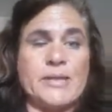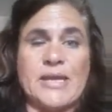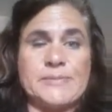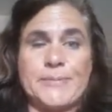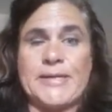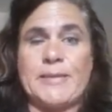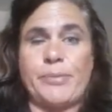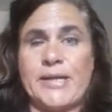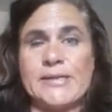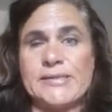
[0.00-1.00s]
It's
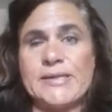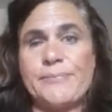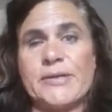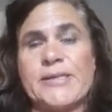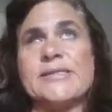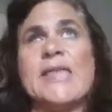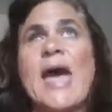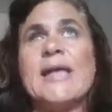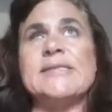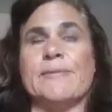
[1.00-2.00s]
plain and simple. It's
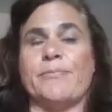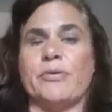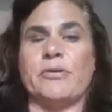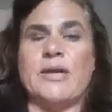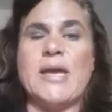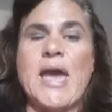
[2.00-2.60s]
that simple.